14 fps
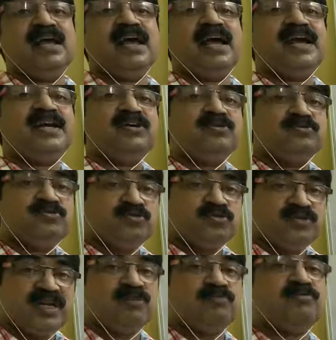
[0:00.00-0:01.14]
and
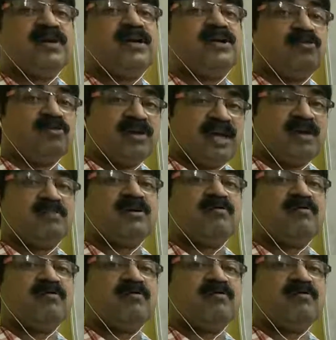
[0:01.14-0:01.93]
today we are talking about